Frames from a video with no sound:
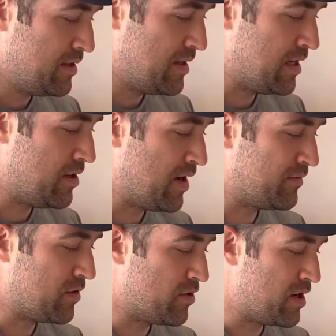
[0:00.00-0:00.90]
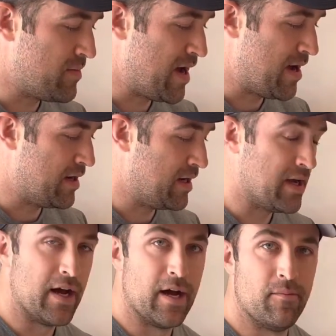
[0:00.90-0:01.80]
and you don't have to worry about it,
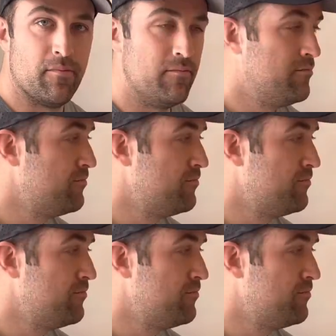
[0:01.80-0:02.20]
kind